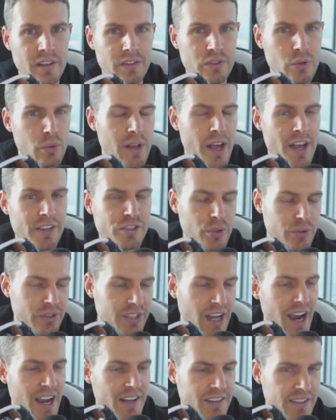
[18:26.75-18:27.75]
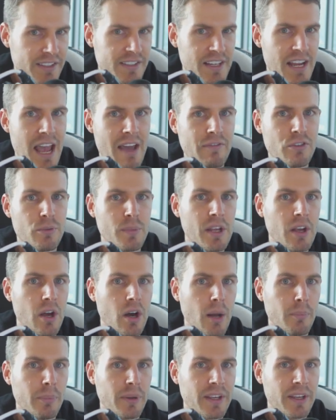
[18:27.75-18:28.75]
Do less. Your diet doesn't have to be
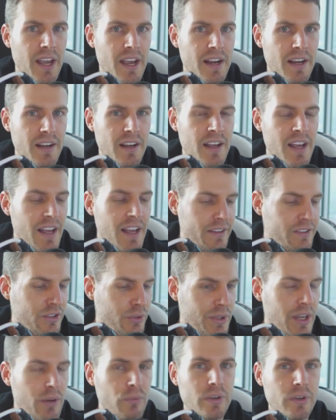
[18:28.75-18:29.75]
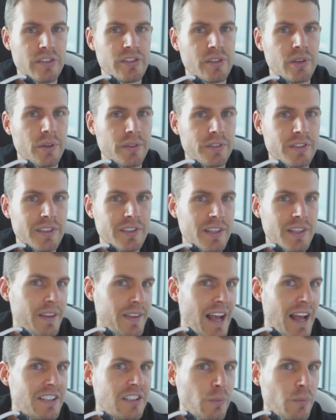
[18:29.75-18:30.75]
complicated to get results.
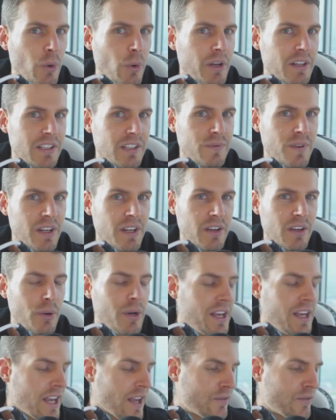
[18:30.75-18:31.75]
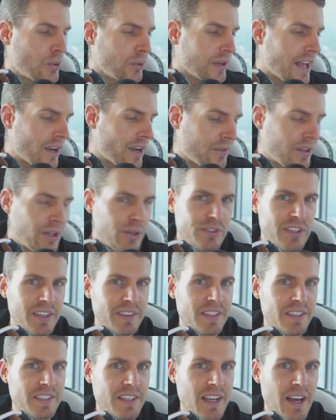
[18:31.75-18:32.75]
That's the point of this video. If you like videos
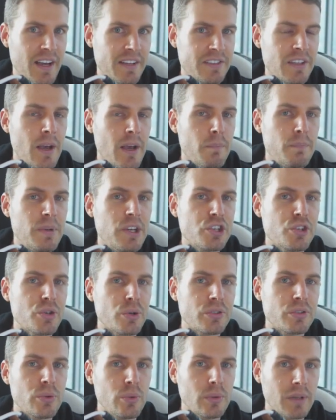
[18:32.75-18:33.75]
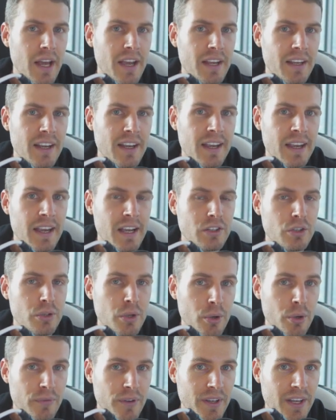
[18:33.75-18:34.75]
like this, guys, be sure to like, hit the
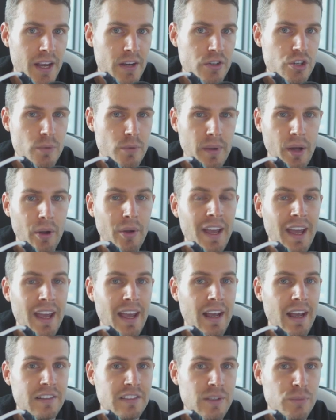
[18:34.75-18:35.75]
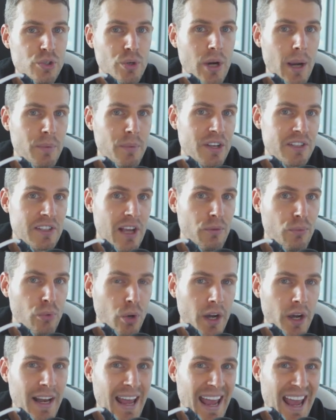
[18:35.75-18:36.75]
notification bell, and subscribe because I
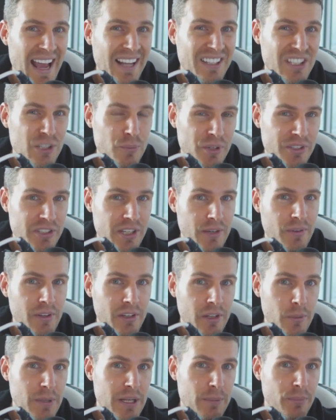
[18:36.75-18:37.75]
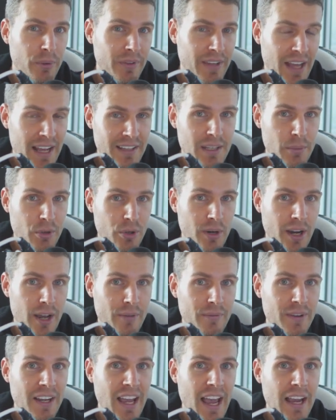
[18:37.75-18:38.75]
run ads specifically to people in that
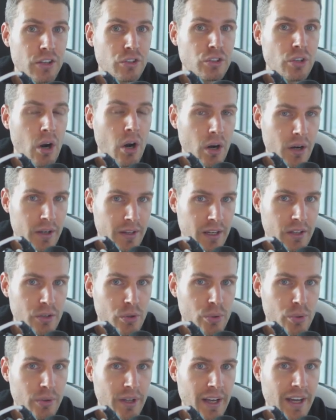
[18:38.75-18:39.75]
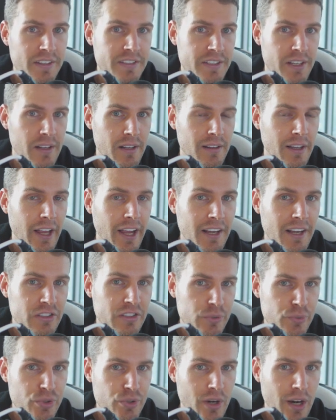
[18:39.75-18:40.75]
demographic. I can target on Google Ads, like,
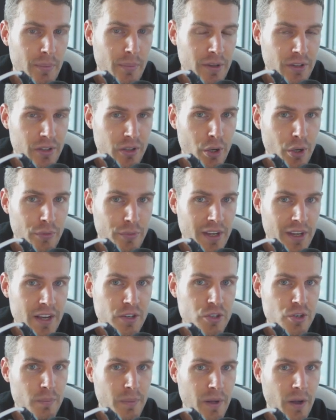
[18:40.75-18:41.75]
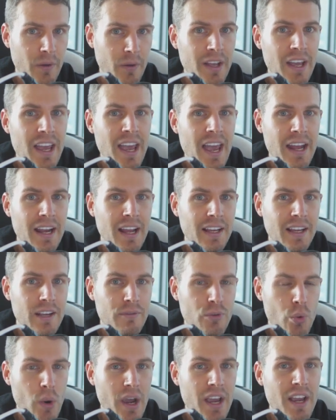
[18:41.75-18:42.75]
subscribe, hit the notification bell, and I
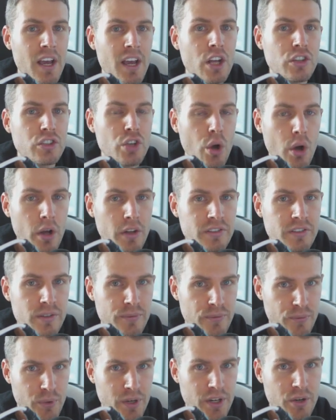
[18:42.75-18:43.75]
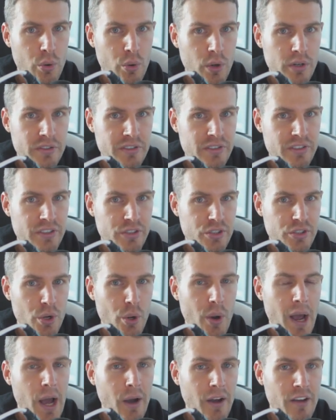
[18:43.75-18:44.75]
give away tons of free courses that
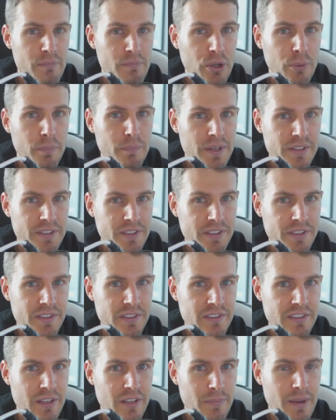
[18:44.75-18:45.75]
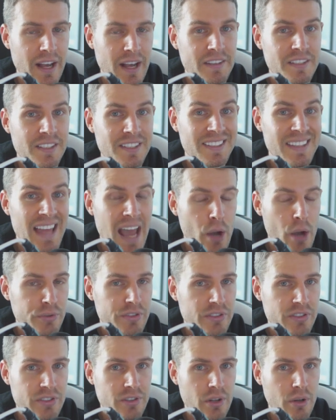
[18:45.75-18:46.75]
show how I built businesses in the past. It's
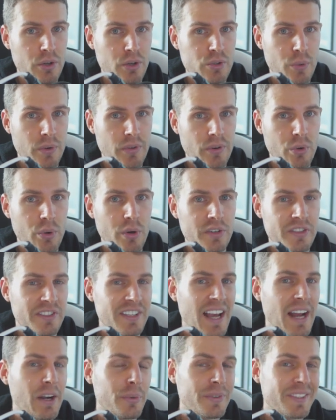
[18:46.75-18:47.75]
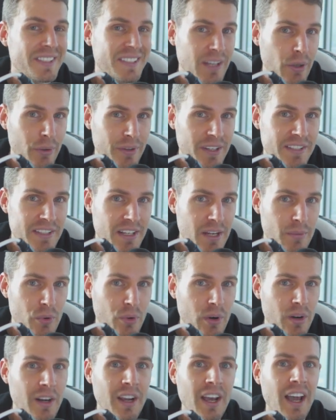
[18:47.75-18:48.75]
thousands of dollars worth of courses. I don't sell these
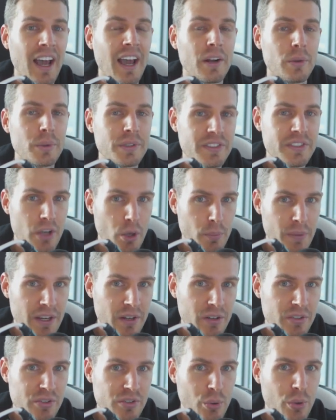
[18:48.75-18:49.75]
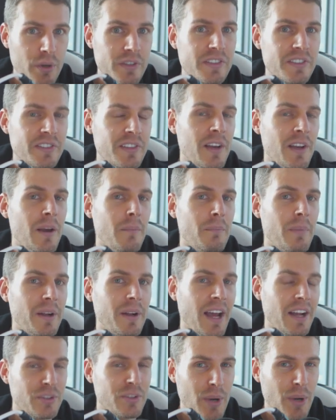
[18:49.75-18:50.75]
anymore. I don't sell beginners courses,
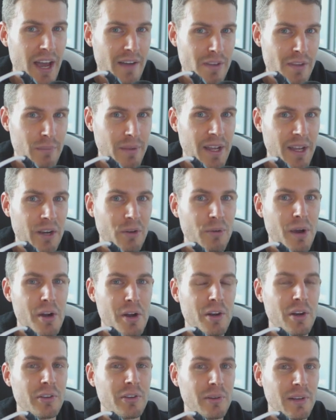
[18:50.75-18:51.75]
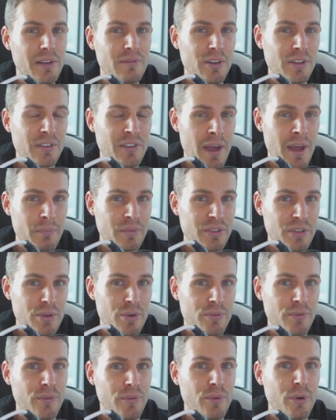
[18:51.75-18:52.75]
but I do have them laying around and I'll deliver them to
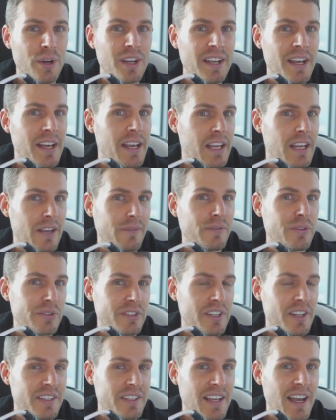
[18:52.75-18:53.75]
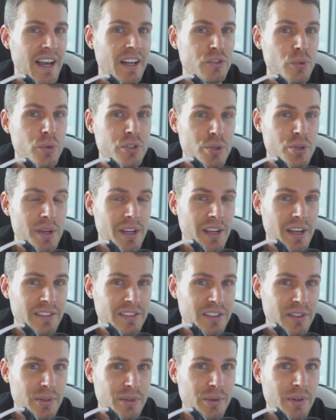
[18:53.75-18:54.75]
you for free if you see these ads, which you can
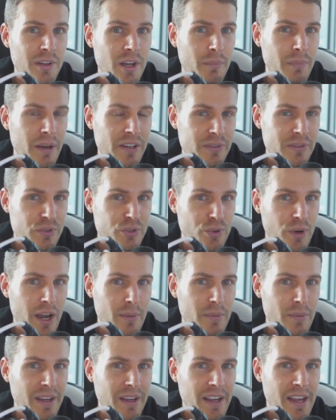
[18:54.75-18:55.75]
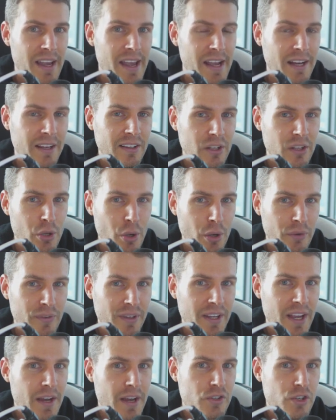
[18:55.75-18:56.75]
get to by subscribing, hitting the
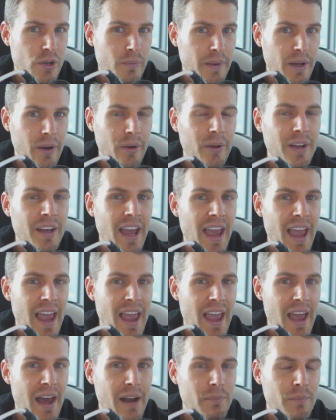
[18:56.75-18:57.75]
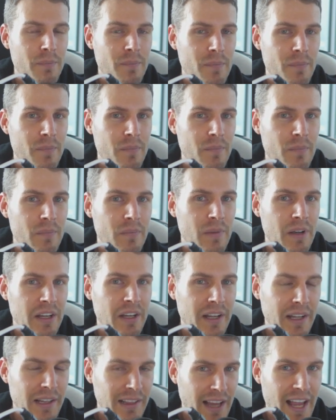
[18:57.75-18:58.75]
notification bell, and
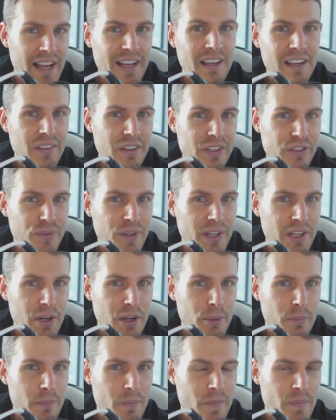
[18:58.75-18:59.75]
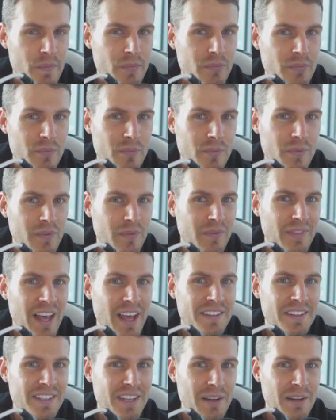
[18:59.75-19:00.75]
liking this video.
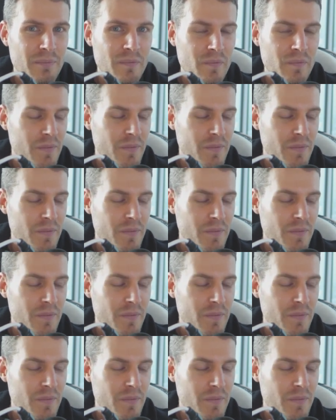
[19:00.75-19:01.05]
That's it.